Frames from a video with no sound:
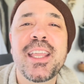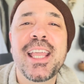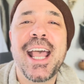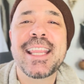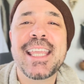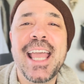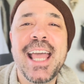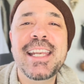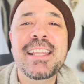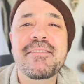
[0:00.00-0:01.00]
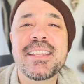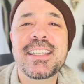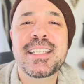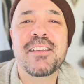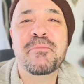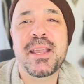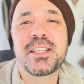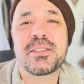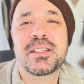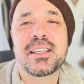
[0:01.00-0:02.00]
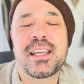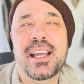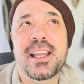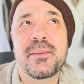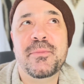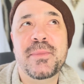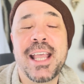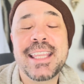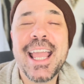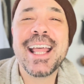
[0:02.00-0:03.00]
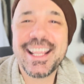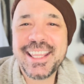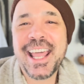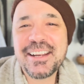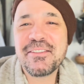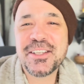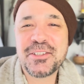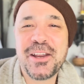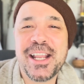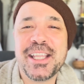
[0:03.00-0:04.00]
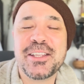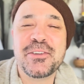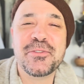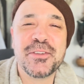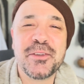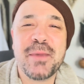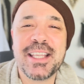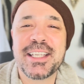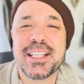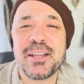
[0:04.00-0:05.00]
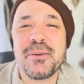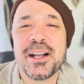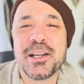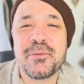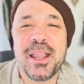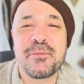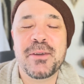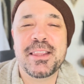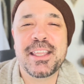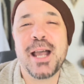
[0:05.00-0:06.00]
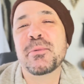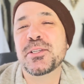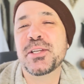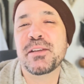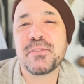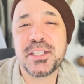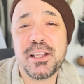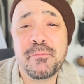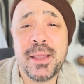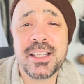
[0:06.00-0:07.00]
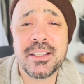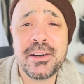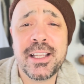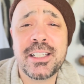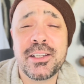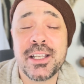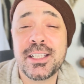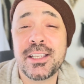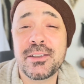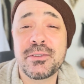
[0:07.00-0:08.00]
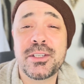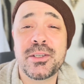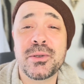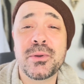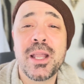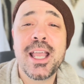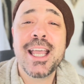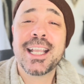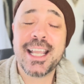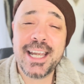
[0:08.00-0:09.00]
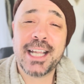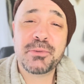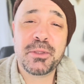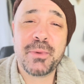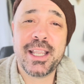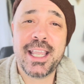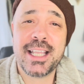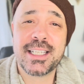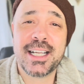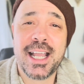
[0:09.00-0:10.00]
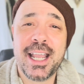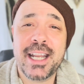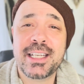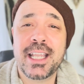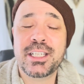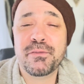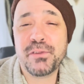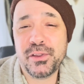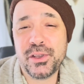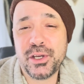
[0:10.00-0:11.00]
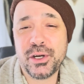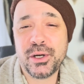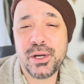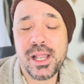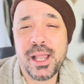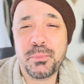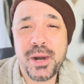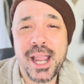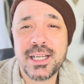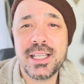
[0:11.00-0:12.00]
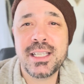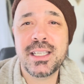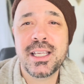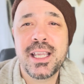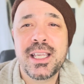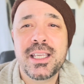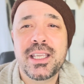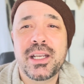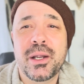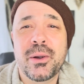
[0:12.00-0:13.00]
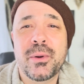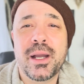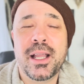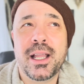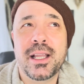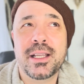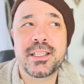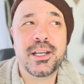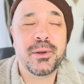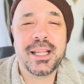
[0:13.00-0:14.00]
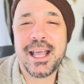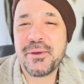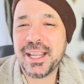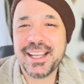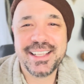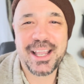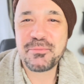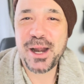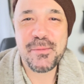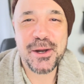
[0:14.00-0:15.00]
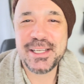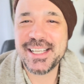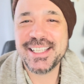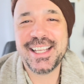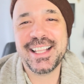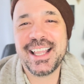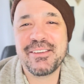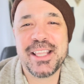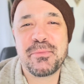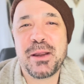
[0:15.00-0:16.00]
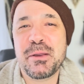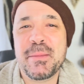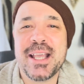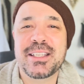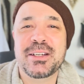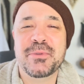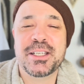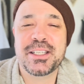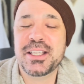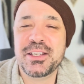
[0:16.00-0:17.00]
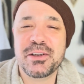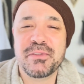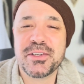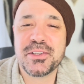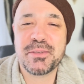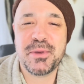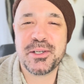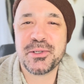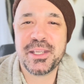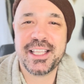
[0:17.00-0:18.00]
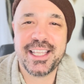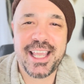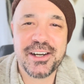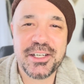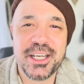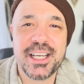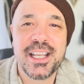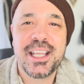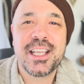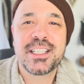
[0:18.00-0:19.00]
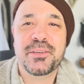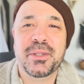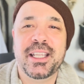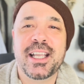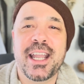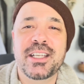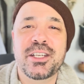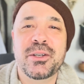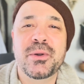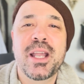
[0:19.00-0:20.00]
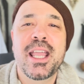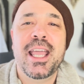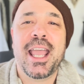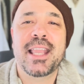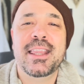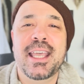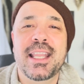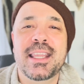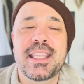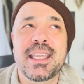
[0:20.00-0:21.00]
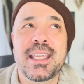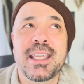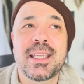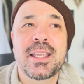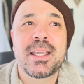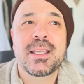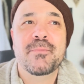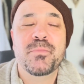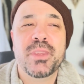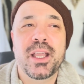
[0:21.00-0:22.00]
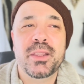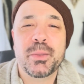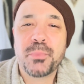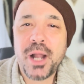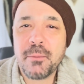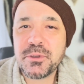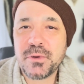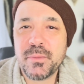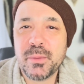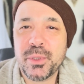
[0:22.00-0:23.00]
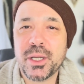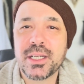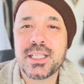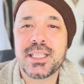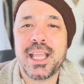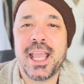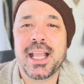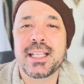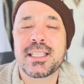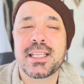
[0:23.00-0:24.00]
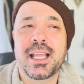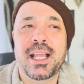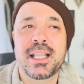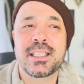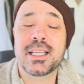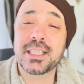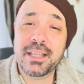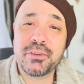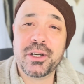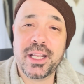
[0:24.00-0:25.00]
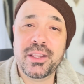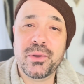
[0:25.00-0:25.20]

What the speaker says: At the end of this self-paced, at the end of this training, you basically walk away with the opportunity for self-paced learning to continue to connect with Reiki as a guide and to further your practice. Allowing that primary sensei, allowing that primary master, which is the universal spiritual healing energy, to really guide you, and then the prompts from the books and delivered in the